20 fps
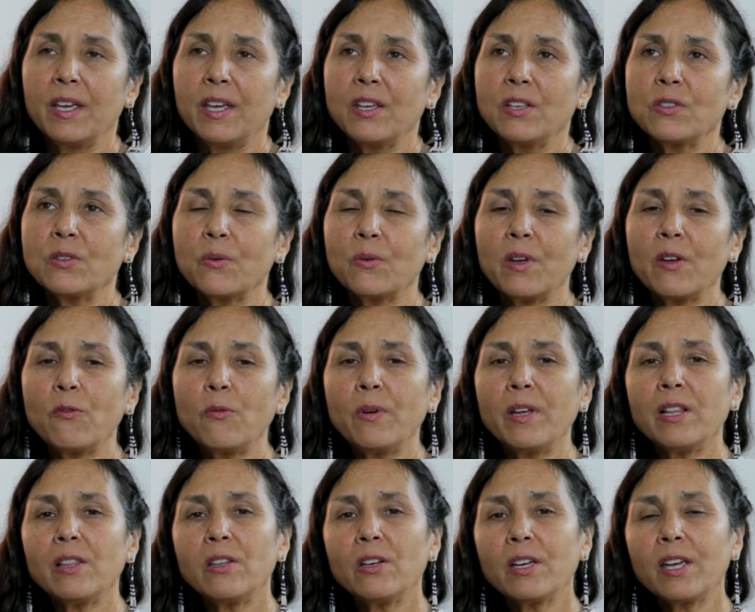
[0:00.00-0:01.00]
So if
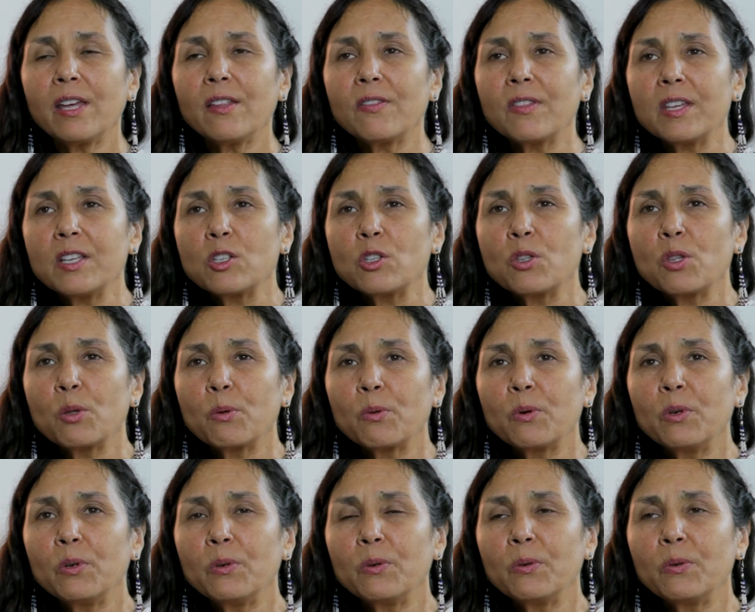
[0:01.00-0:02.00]
we look at this
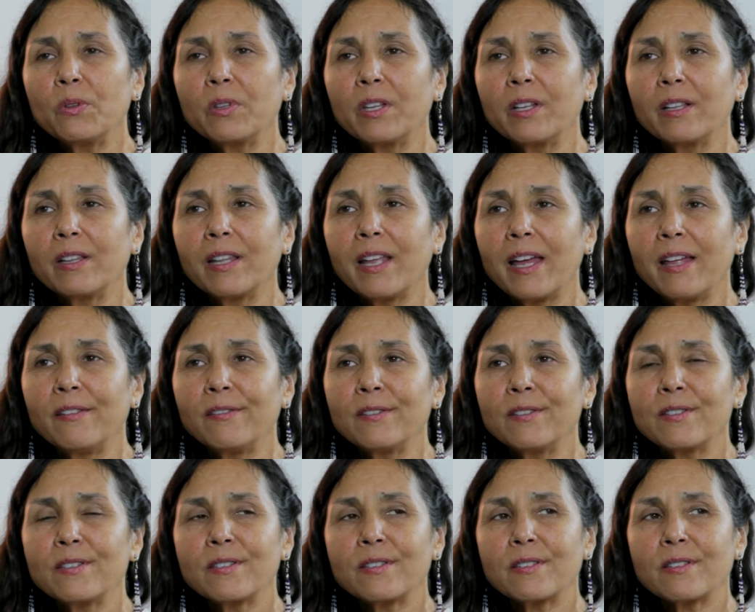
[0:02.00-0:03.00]
through the
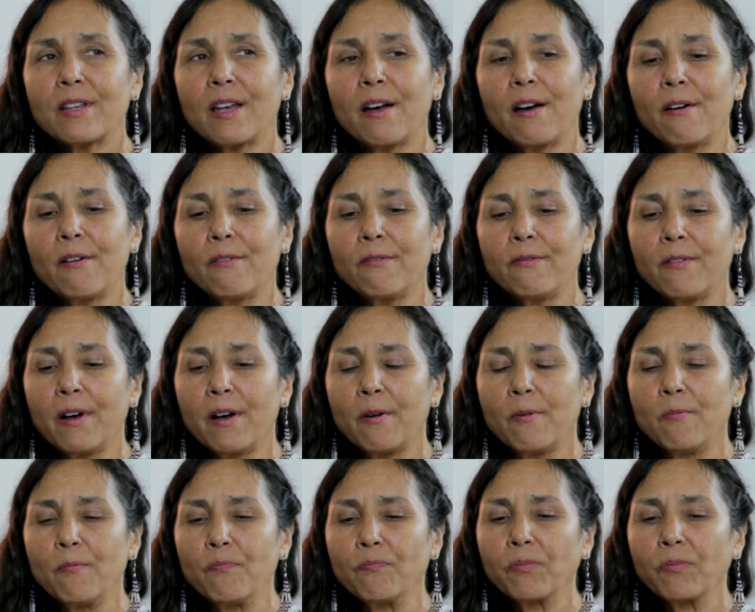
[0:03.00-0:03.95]
lens of